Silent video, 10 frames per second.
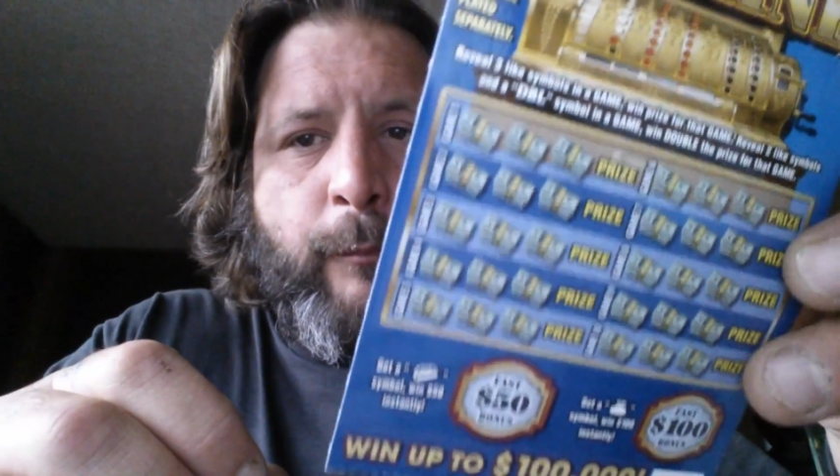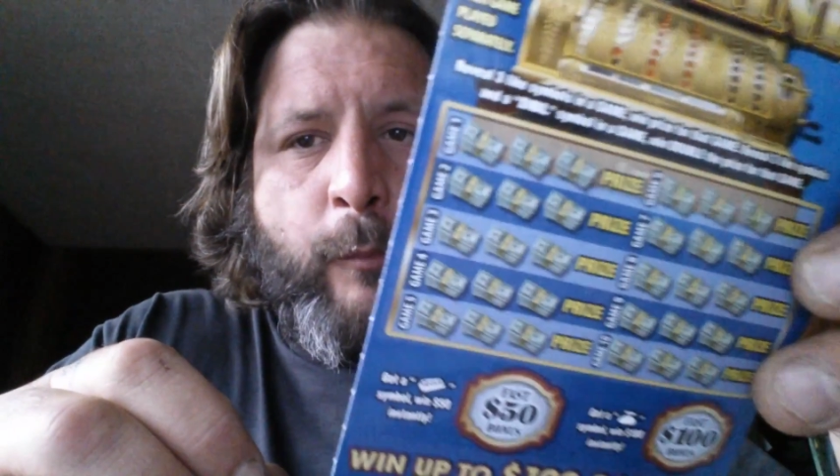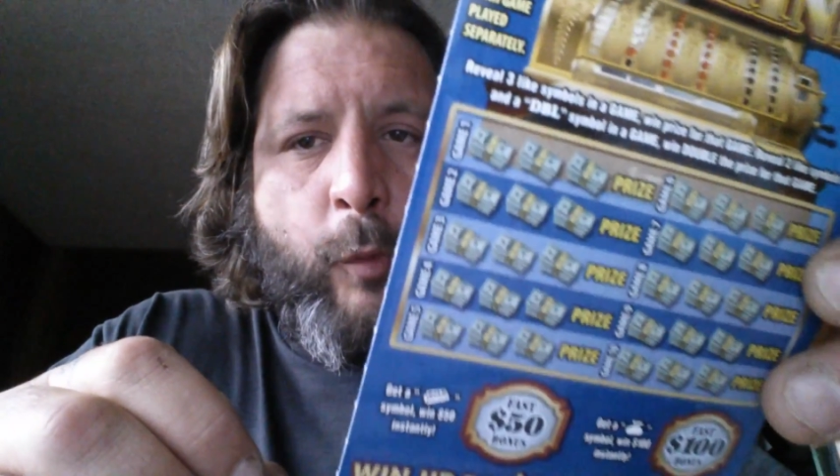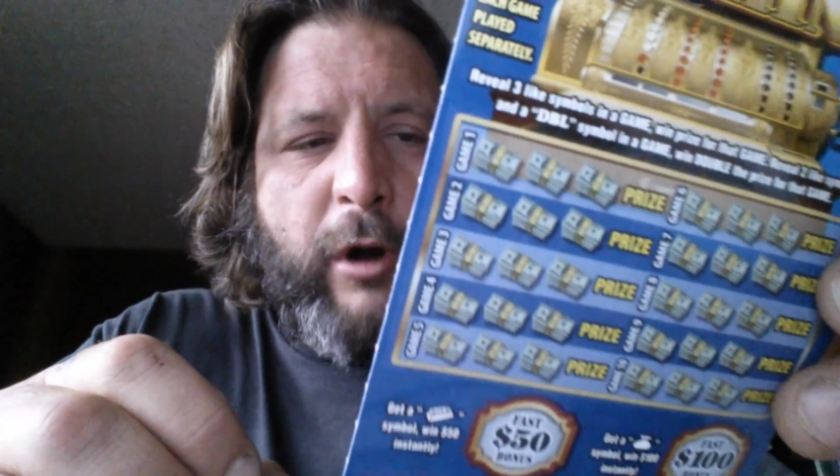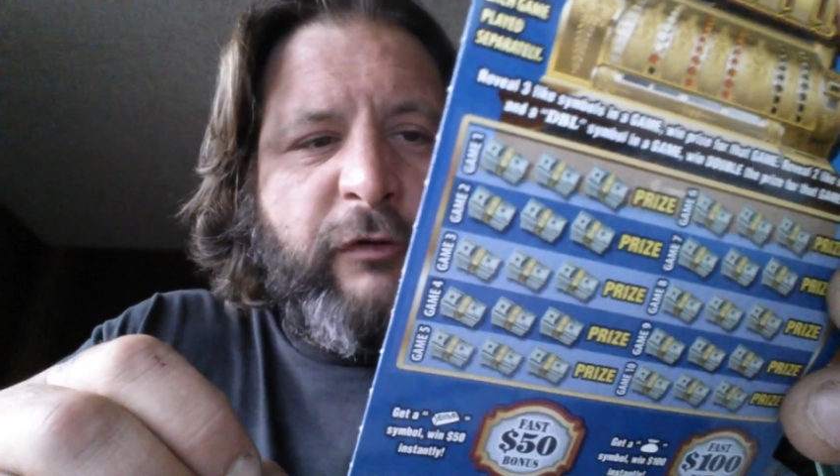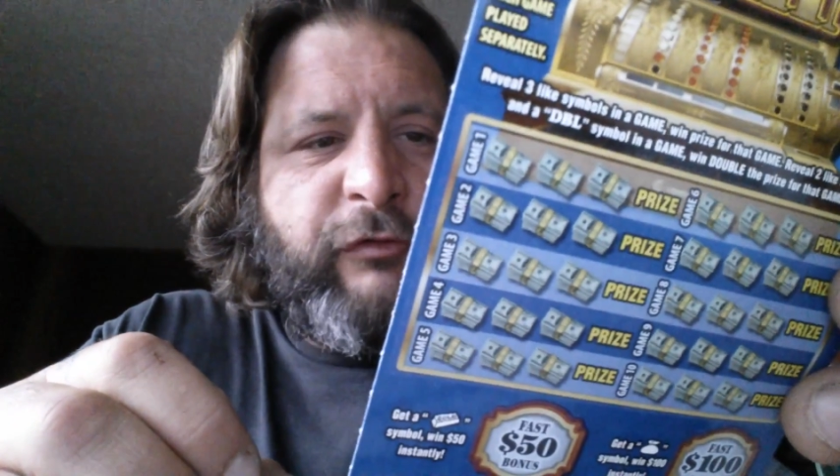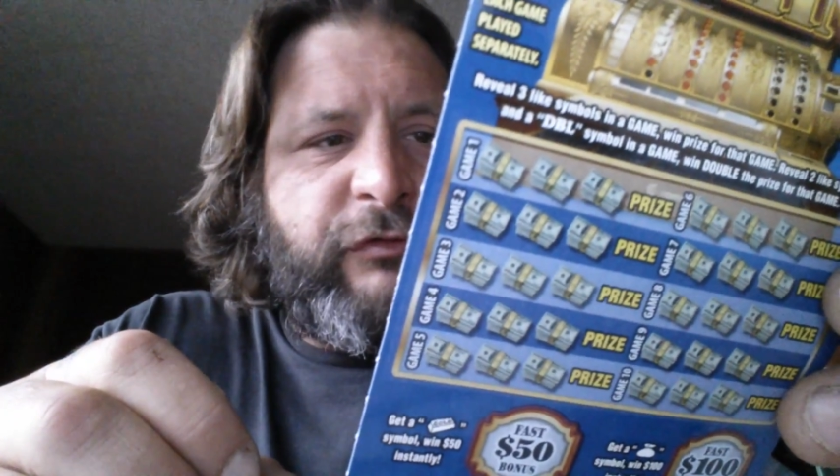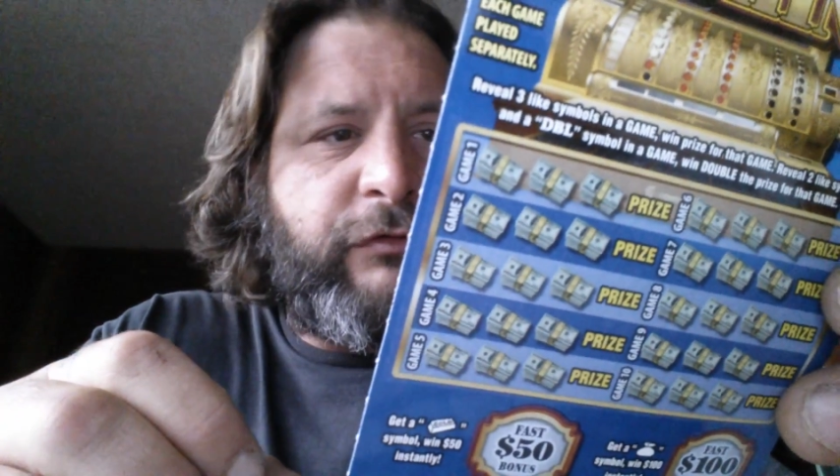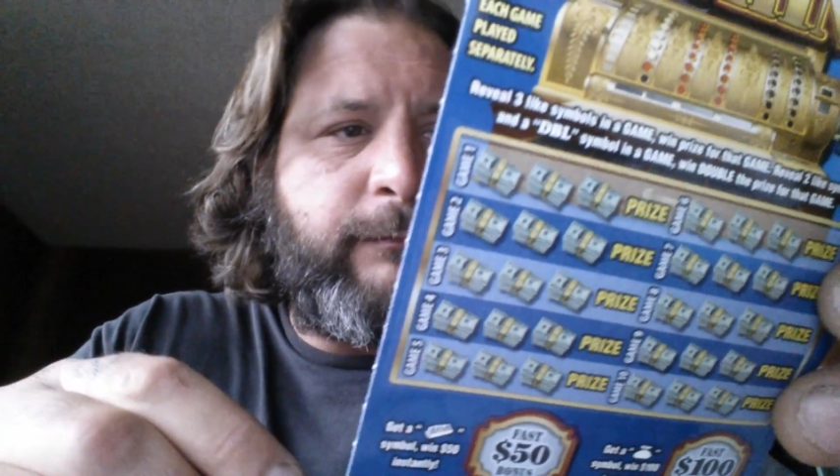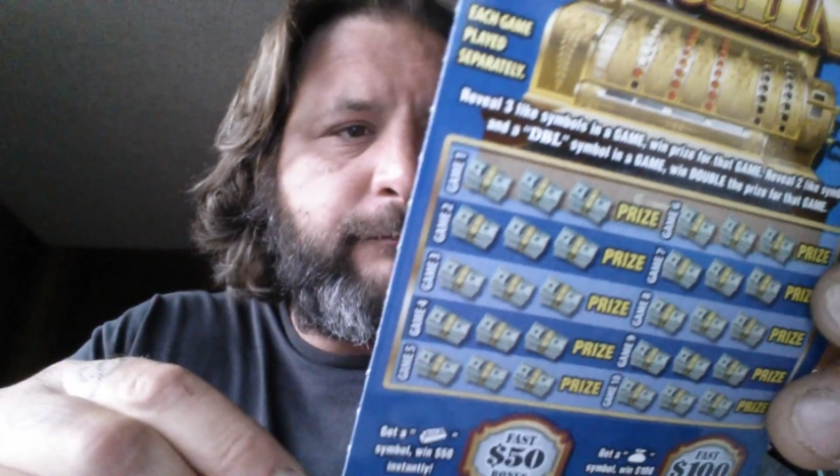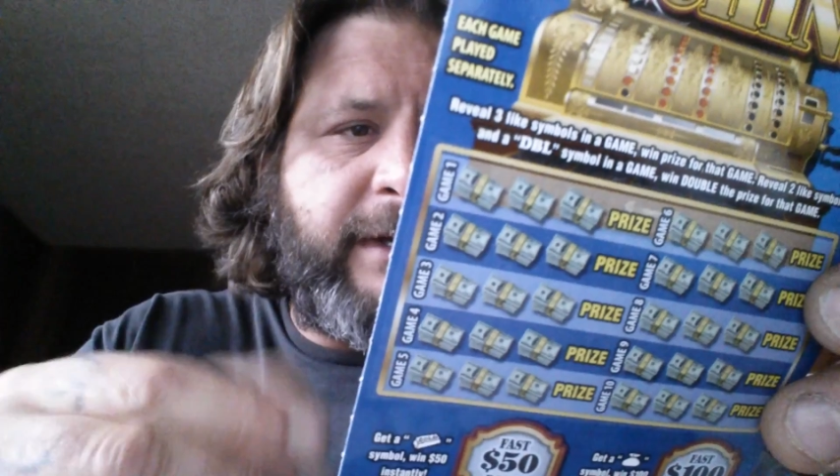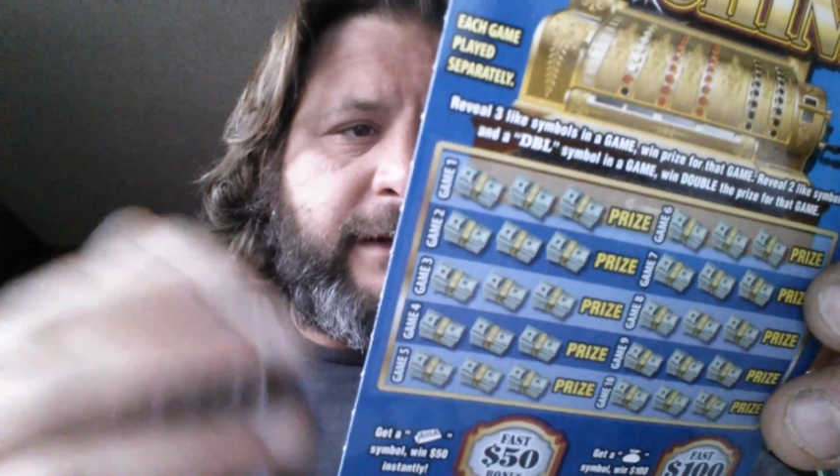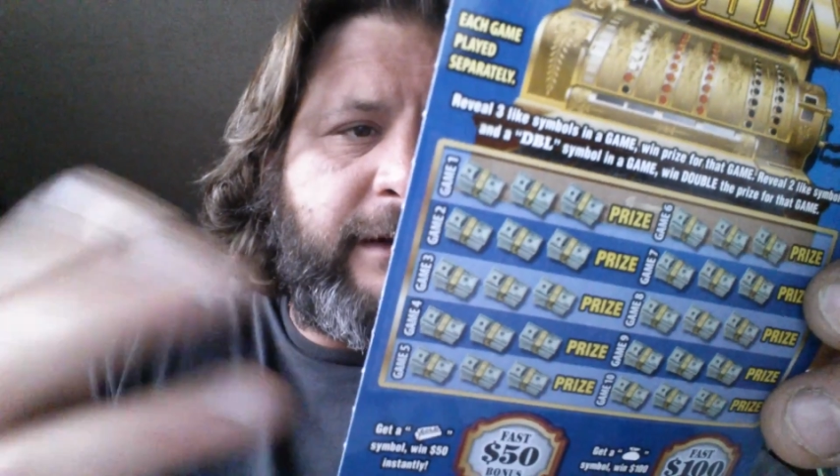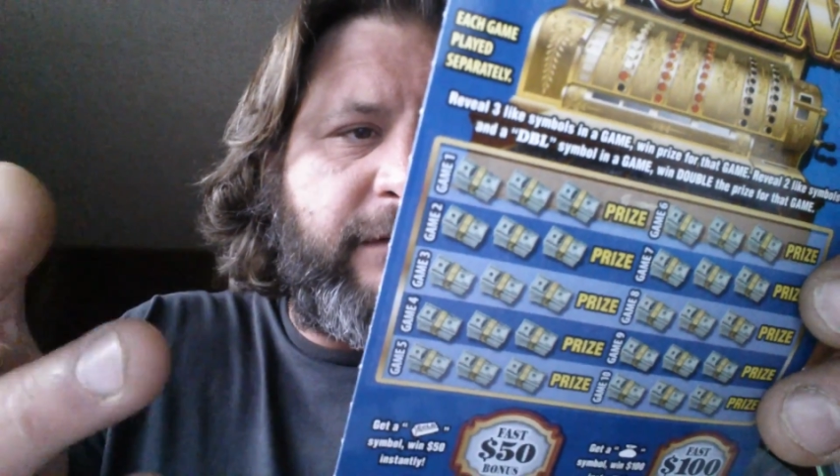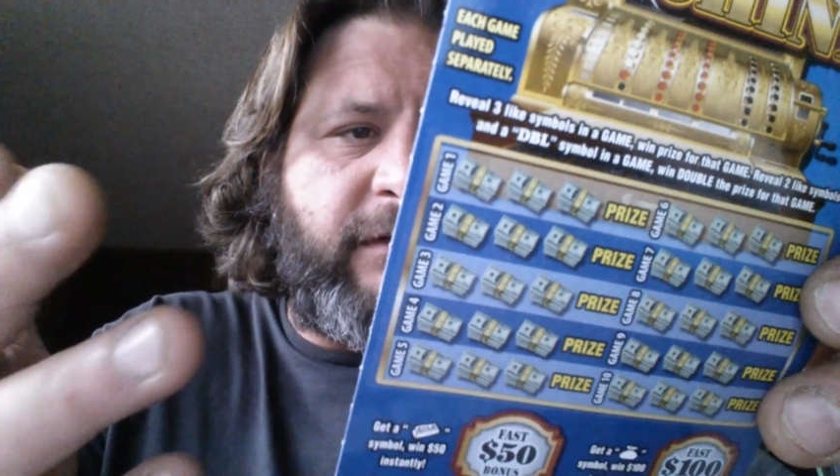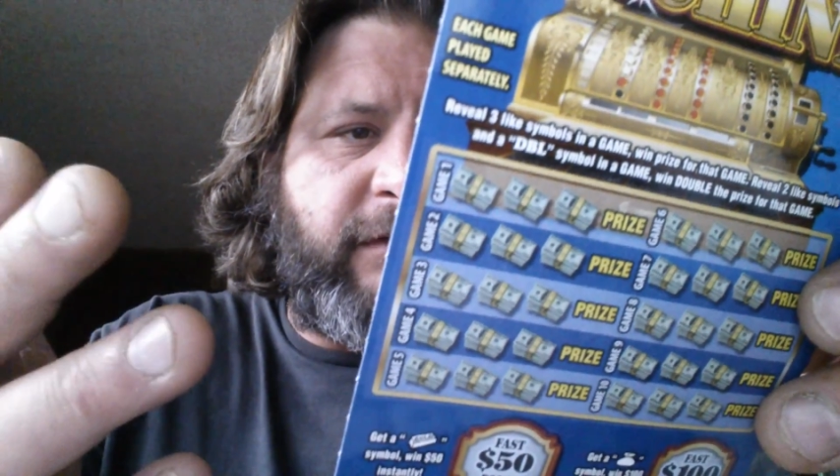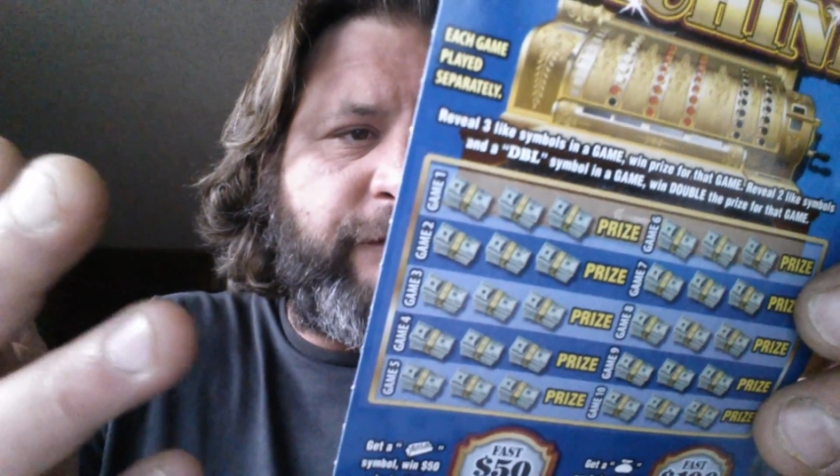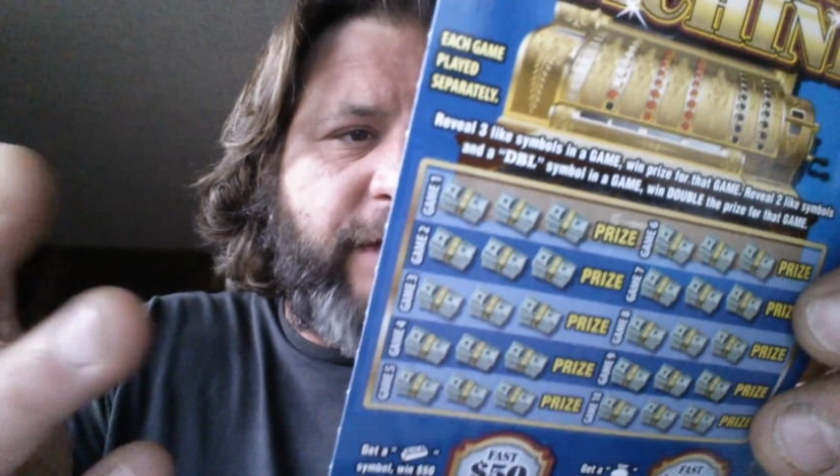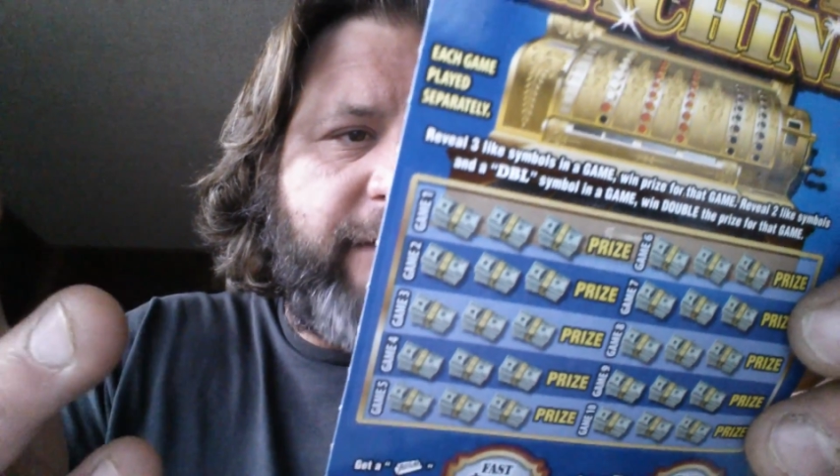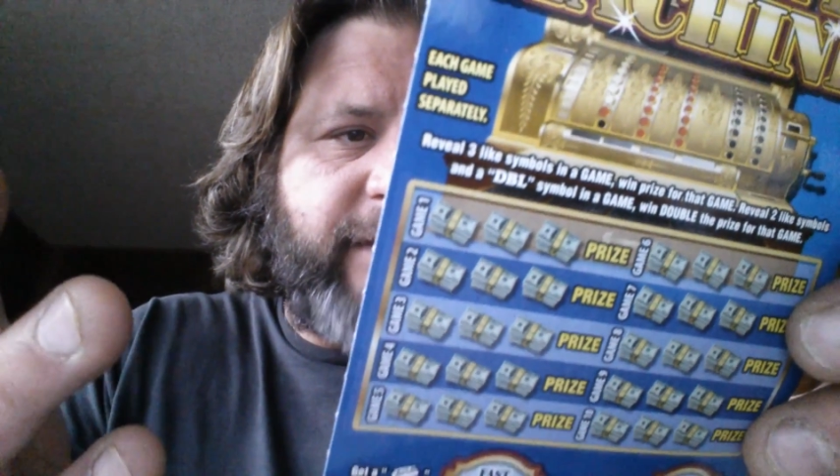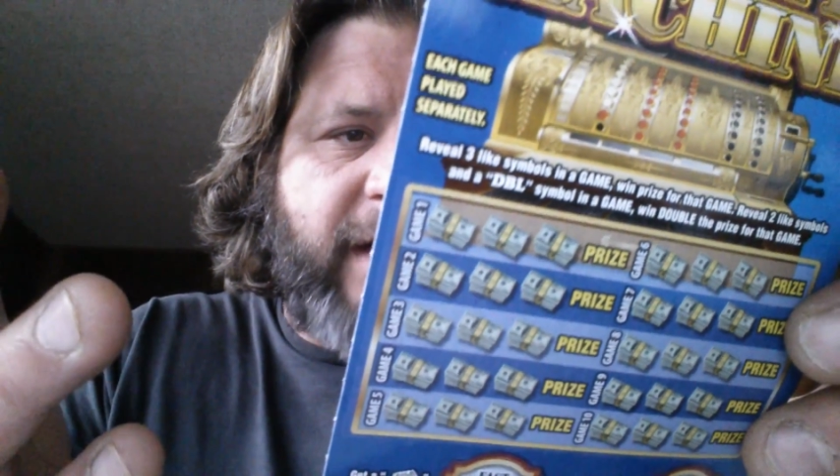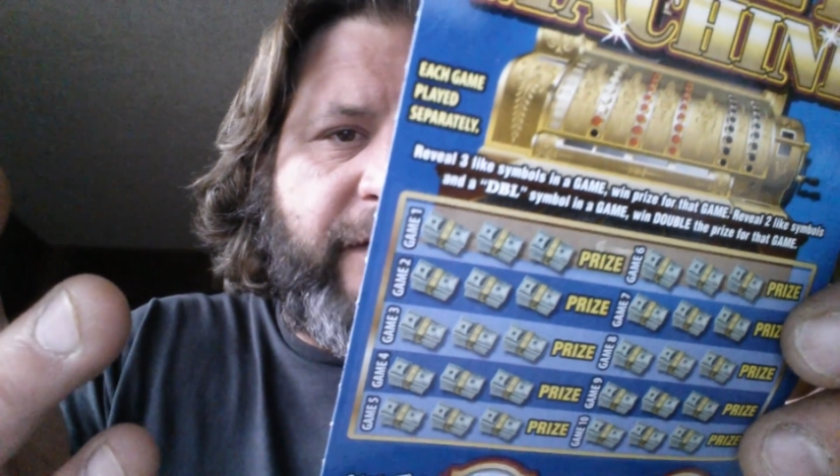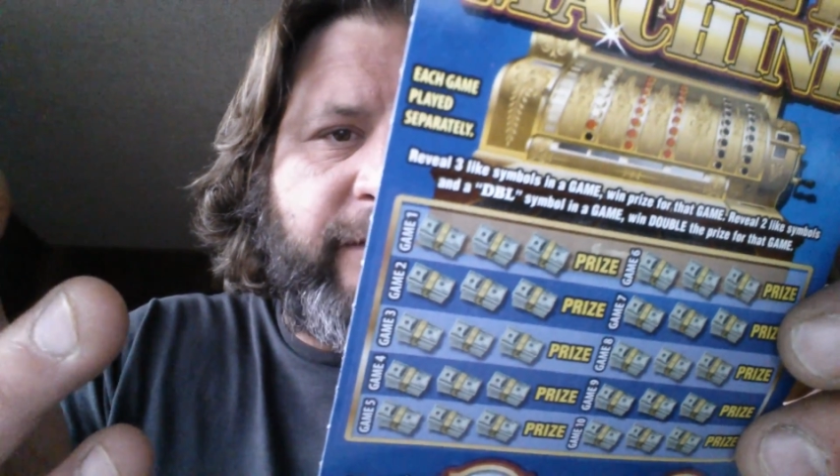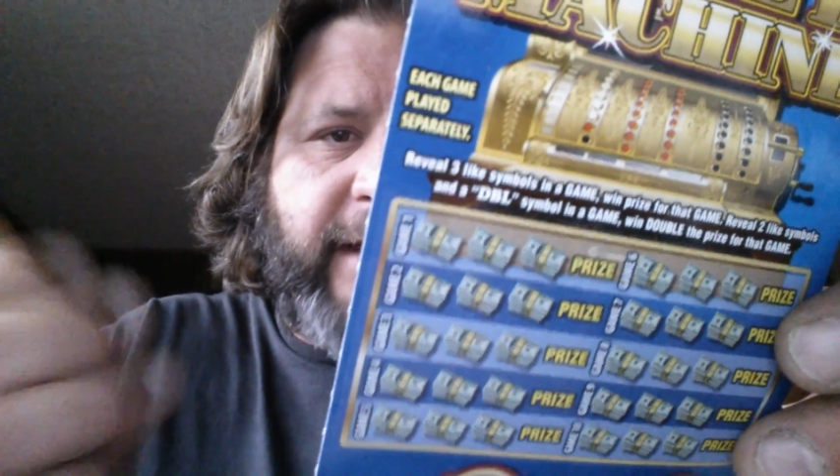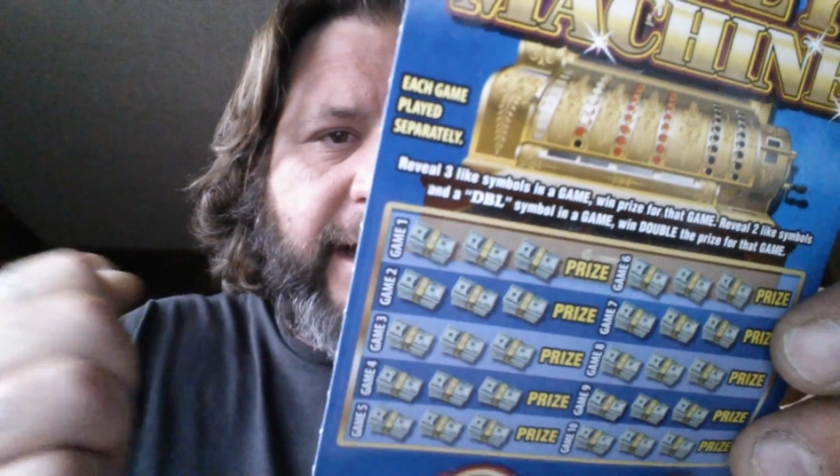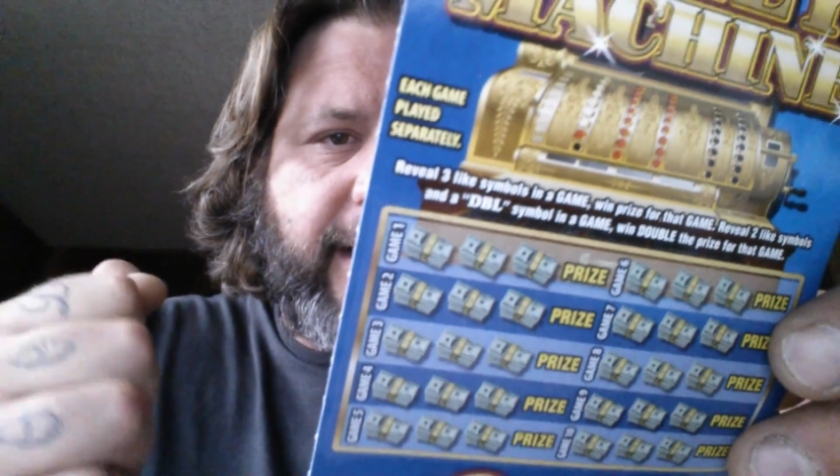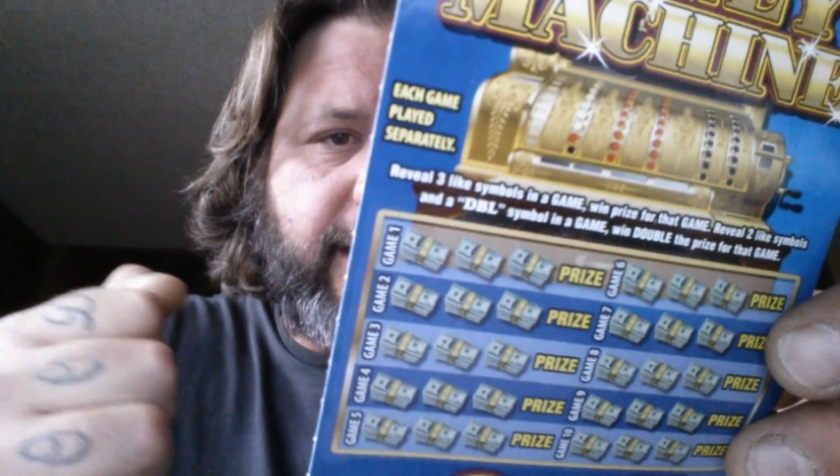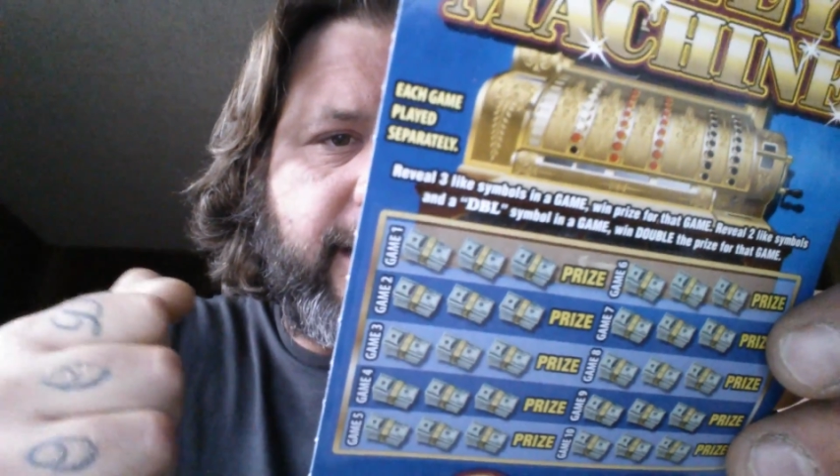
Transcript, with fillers: worse because it's a $5 tick,